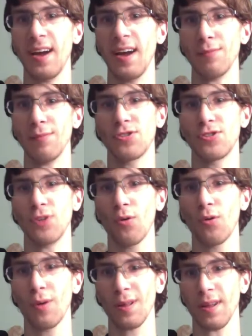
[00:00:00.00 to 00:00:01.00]
out so
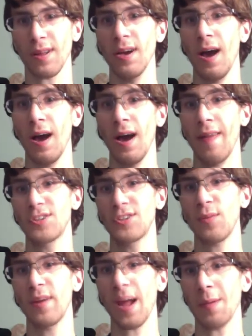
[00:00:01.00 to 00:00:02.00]
quickly, and there are
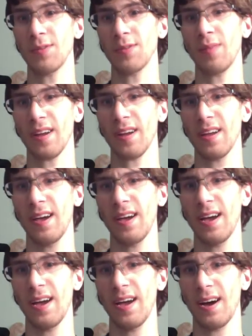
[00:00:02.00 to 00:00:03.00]
so many games where I'm like,
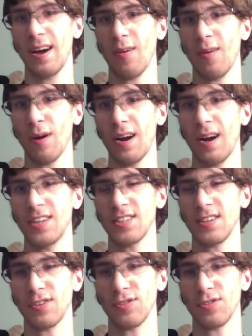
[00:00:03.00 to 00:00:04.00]
yeah, or guys
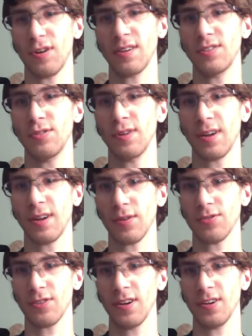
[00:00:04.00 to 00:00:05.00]
that are drawing 2
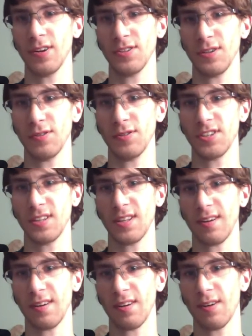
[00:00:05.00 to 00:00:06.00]
critical triggers, and you just sit
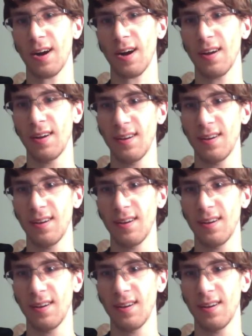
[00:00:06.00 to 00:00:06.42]
there and cry.